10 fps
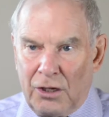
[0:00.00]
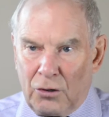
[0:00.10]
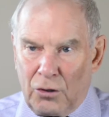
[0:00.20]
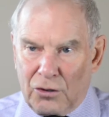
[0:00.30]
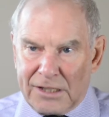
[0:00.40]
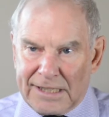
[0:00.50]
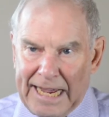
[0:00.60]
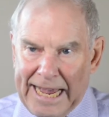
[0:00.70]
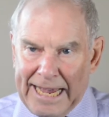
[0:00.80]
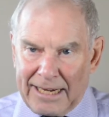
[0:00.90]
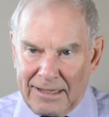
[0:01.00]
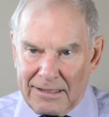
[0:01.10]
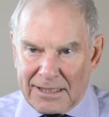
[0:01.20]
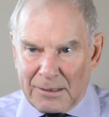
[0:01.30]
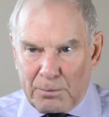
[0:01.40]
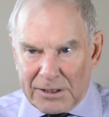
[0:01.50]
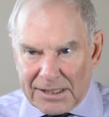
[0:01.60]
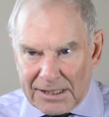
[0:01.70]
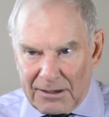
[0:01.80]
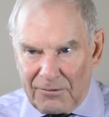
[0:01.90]
looks at
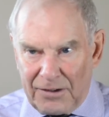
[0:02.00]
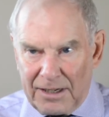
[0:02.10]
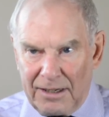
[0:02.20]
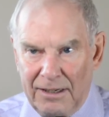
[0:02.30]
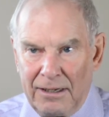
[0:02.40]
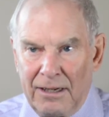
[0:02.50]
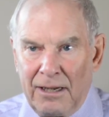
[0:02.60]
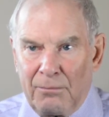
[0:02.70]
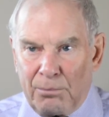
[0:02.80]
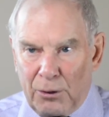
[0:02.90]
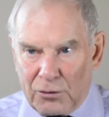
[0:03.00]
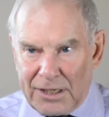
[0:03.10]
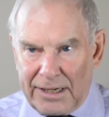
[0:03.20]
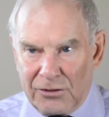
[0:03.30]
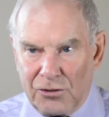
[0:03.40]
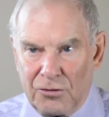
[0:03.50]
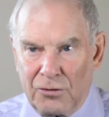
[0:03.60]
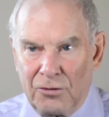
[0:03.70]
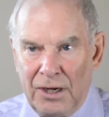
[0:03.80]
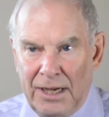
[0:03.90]
specific
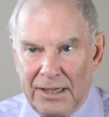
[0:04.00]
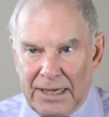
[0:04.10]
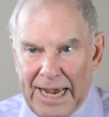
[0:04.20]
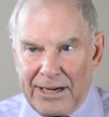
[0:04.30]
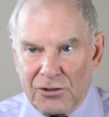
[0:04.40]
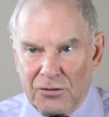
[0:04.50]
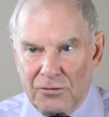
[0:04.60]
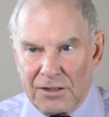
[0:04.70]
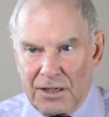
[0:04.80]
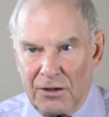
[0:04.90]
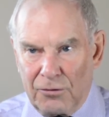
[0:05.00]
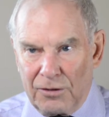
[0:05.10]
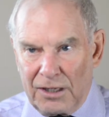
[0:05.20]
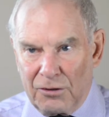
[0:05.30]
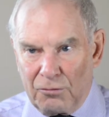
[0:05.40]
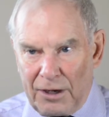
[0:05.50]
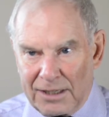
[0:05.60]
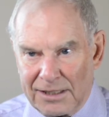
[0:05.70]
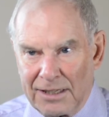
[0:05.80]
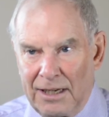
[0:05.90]
potential national security
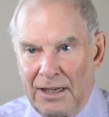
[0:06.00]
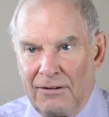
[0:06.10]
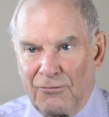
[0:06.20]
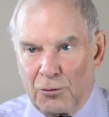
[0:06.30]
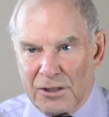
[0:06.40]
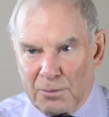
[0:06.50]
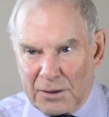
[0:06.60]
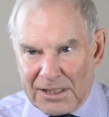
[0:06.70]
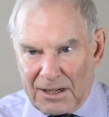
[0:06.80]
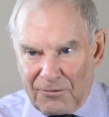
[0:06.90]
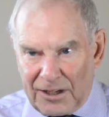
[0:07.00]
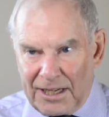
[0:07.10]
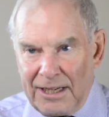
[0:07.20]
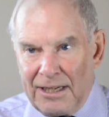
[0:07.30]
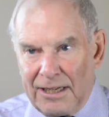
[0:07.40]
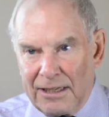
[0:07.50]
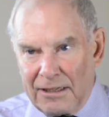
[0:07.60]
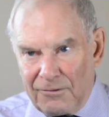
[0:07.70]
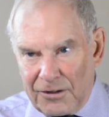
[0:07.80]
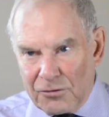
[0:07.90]
threats for specific
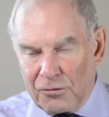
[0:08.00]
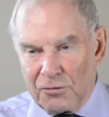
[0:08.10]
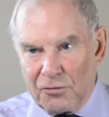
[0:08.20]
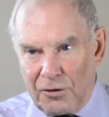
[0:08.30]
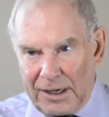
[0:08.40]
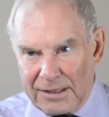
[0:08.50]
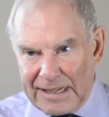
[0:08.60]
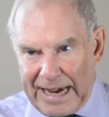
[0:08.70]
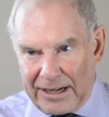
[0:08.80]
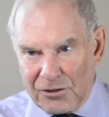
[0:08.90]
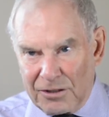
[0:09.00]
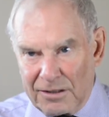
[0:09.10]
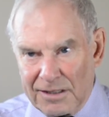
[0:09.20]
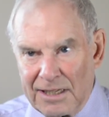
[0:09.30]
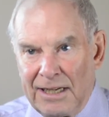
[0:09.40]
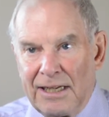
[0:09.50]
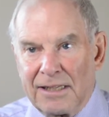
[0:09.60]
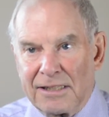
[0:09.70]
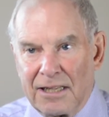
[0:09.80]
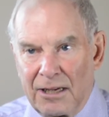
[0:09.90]
individual transactions,
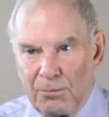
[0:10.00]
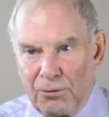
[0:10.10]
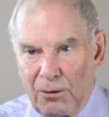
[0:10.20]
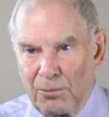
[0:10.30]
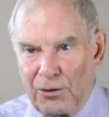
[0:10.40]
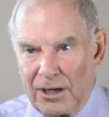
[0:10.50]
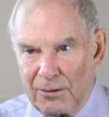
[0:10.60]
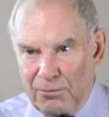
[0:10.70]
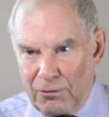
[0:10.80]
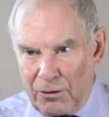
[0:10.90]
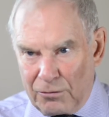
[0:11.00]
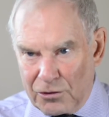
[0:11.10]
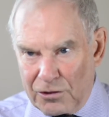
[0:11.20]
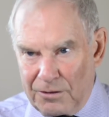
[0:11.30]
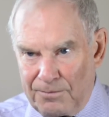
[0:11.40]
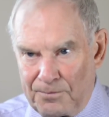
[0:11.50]
is the appropriate approach.